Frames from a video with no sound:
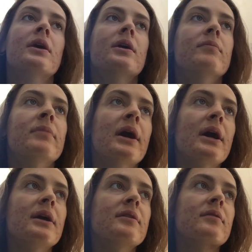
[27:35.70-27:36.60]

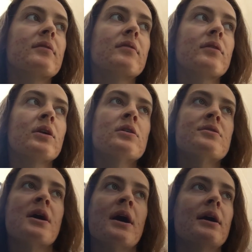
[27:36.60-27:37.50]
But you know
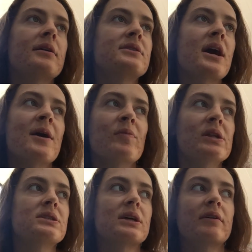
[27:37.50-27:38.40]
that time when
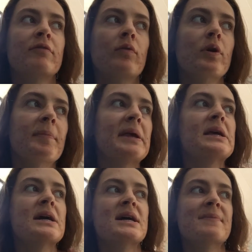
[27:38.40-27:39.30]
it's like 4
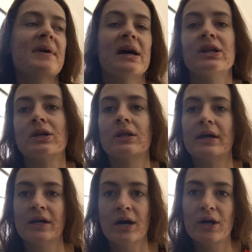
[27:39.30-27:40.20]
p.m. and you're like
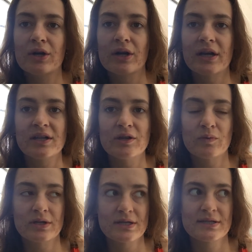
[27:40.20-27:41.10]
hungry and you want
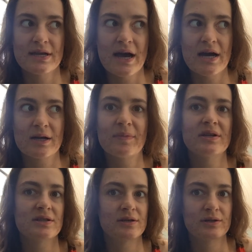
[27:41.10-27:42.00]
a snack, but
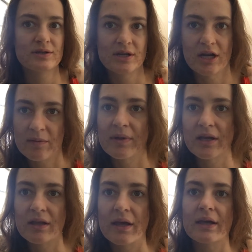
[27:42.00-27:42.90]
dinner is gonna be
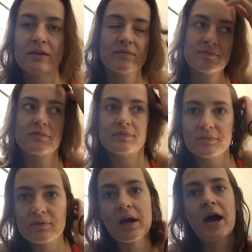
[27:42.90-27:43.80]
like
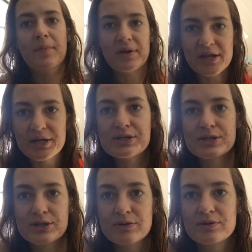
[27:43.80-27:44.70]
happening
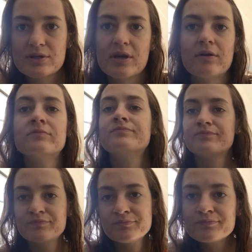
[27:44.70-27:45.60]
soon, so
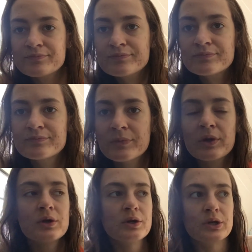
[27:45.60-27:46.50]

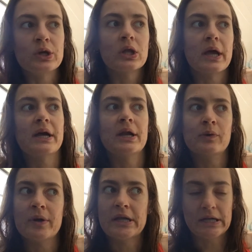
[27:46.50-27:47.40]
you're like, I don't
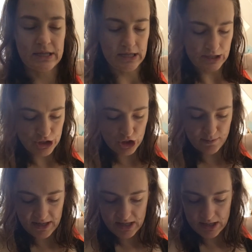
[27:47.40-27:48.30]
want anything too
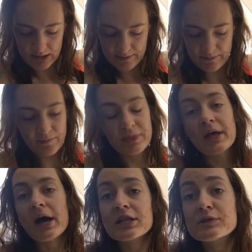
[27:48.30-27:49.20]
big.
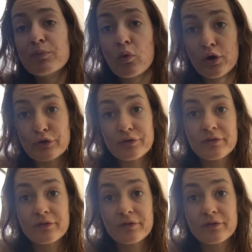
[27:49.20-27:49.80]
That's Boreltid.